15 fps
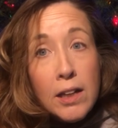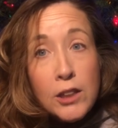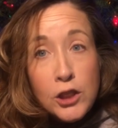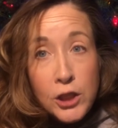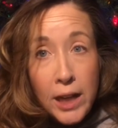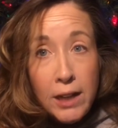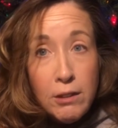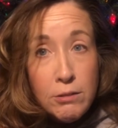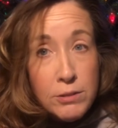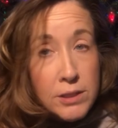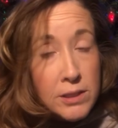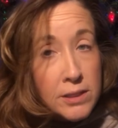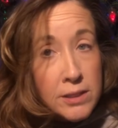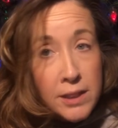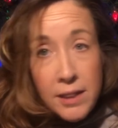
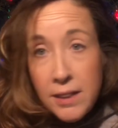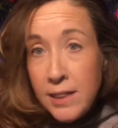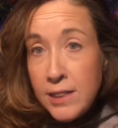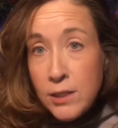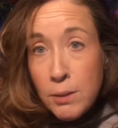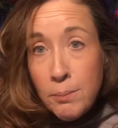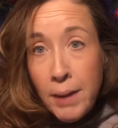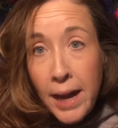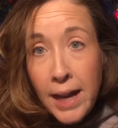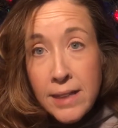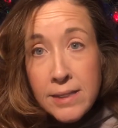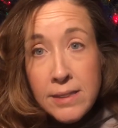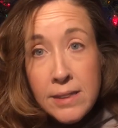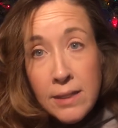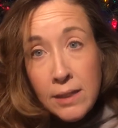shadows. None of these are
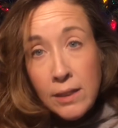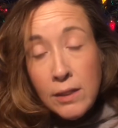mattes.